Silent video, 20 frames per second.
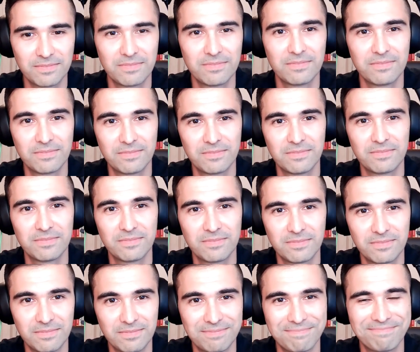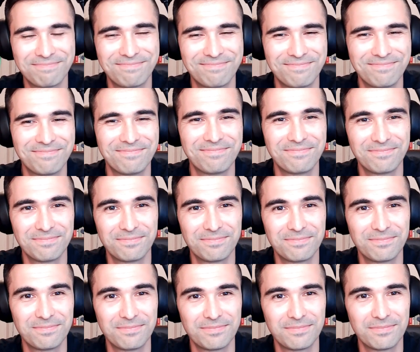
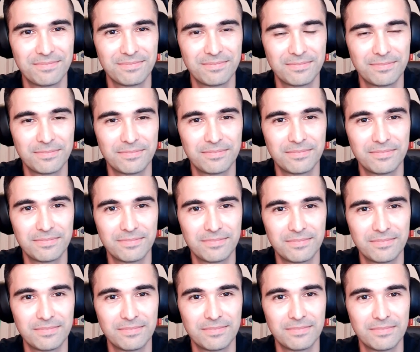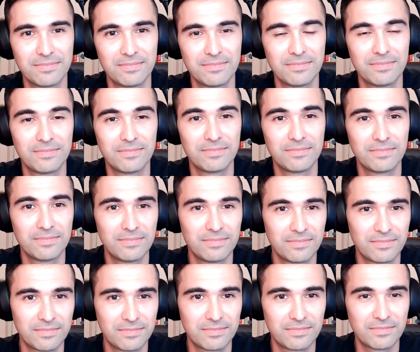
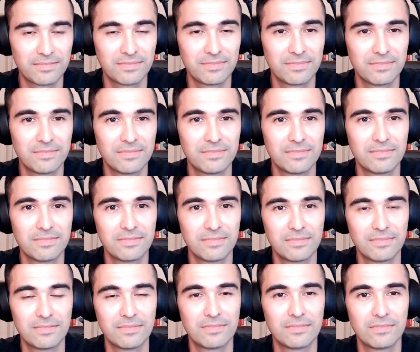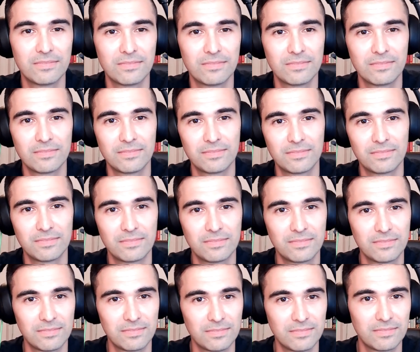
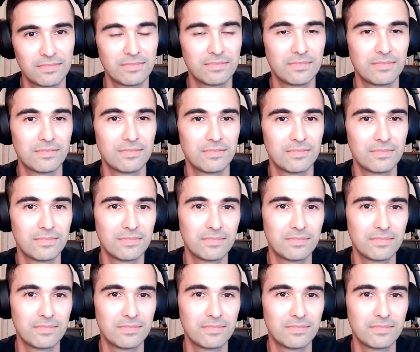This person isn't speaking.